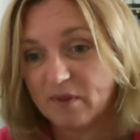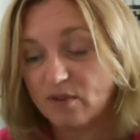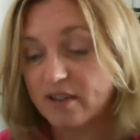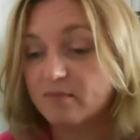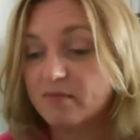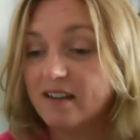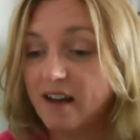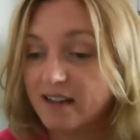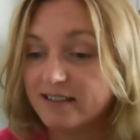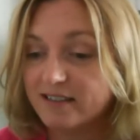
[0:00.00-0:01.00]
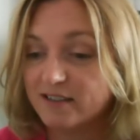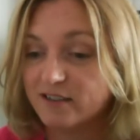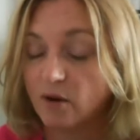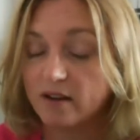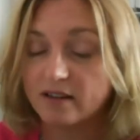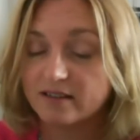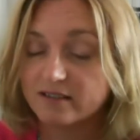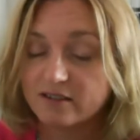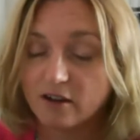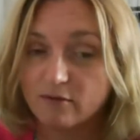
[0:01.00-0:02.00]
which I'm delighted to do. I think
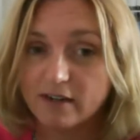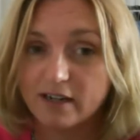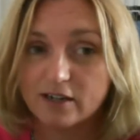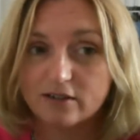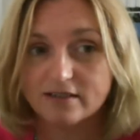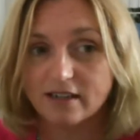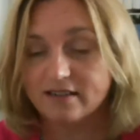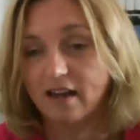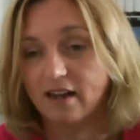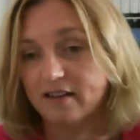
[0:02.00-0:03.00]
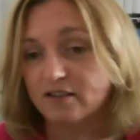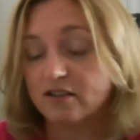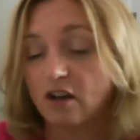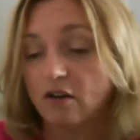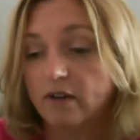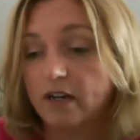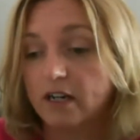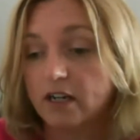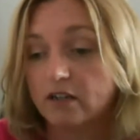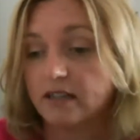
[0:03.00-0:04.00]
she's got a really good. I think she's got a really
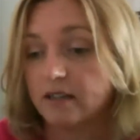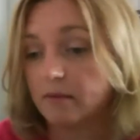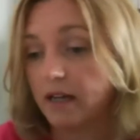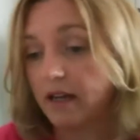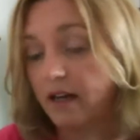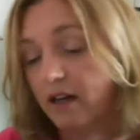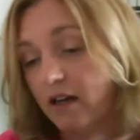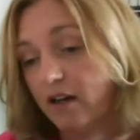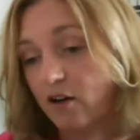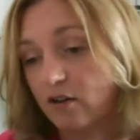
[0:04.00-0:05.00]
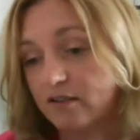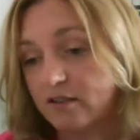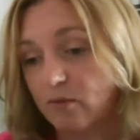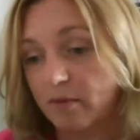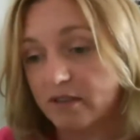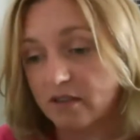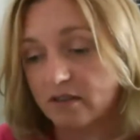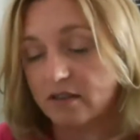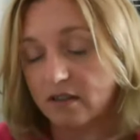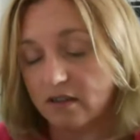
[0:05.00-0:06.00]
good setup there at Costa Women. So
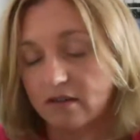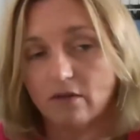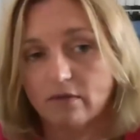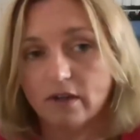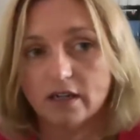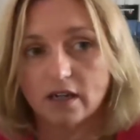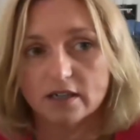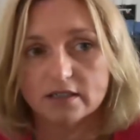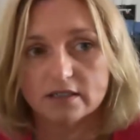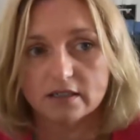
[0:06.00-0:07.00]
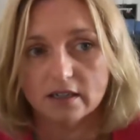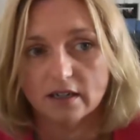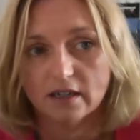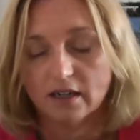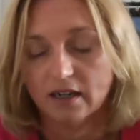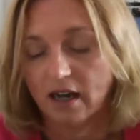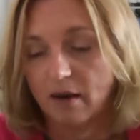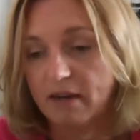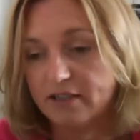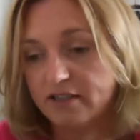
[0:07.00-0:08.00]
it's a really nice, a
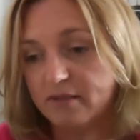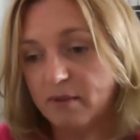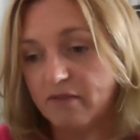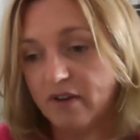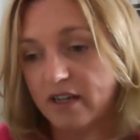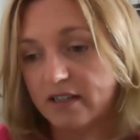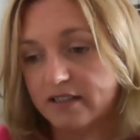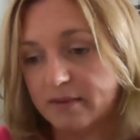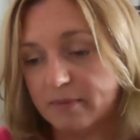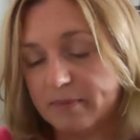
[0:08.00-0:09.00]
pleasure to be invited.